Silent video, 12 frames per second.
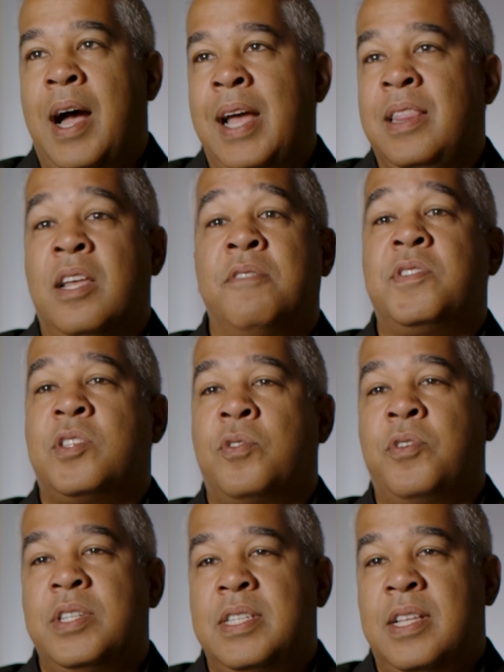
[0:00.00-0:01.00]
I love
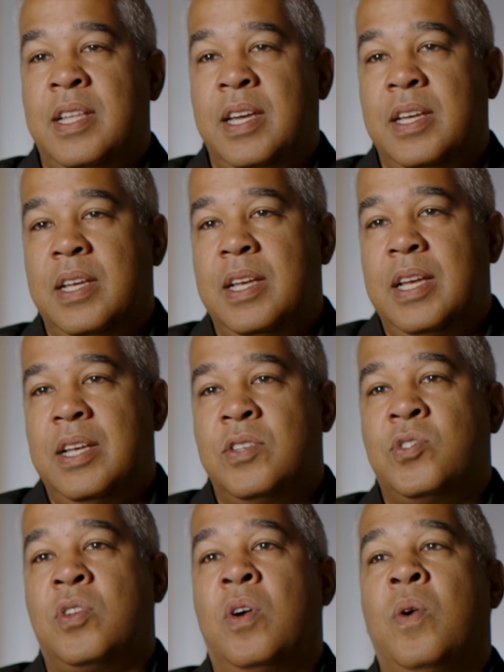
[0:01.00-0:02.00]
storytelling,
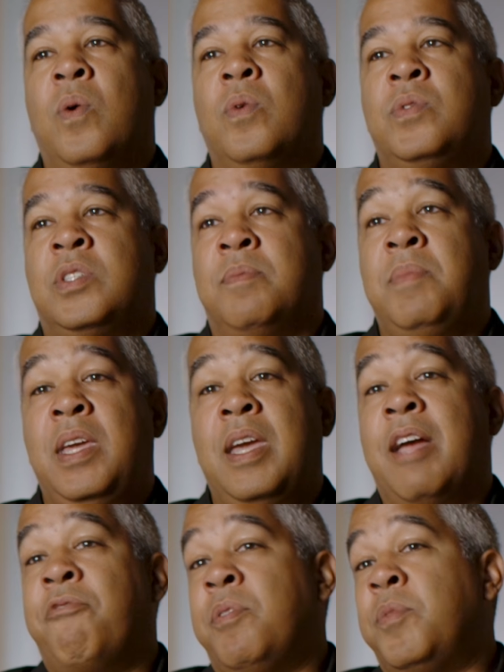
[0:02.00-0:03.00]
so to me
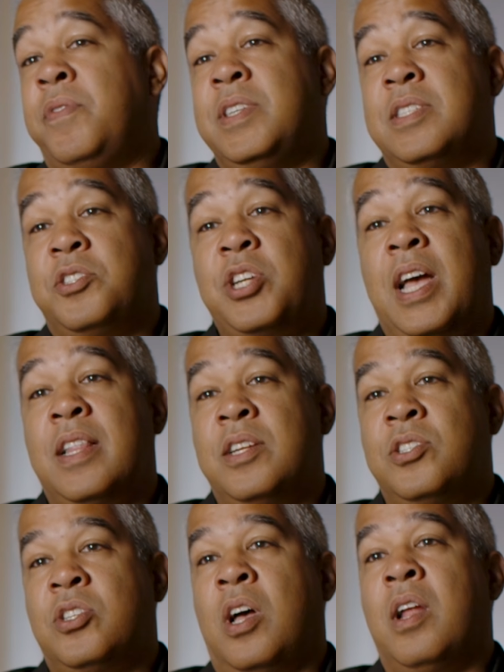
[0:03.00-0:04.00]
every movie is a
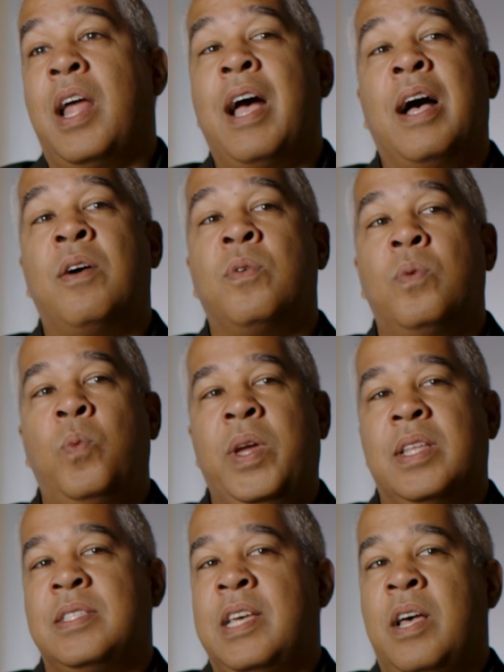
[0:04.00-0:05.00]
challenge on how we
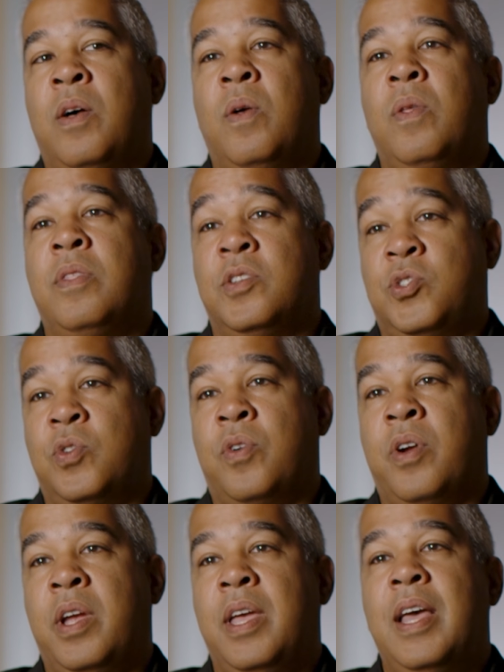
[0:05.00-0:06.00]
can tell the
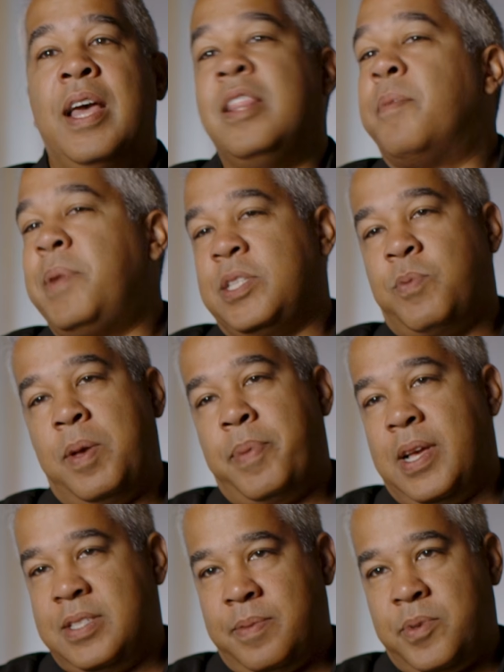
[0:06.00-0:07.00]
story in the best way
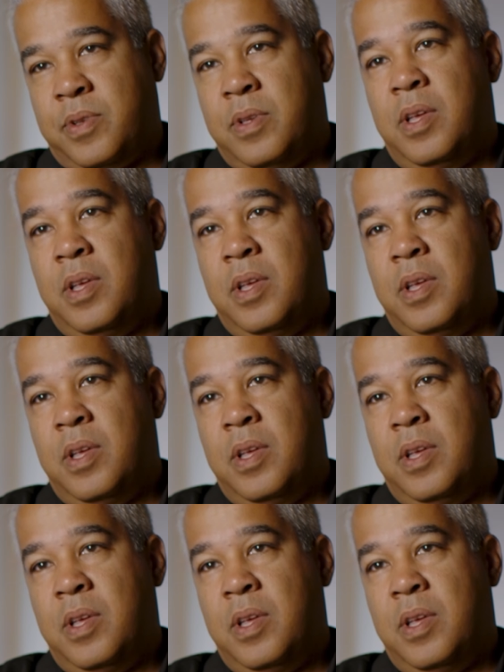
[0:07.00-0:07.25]
possible.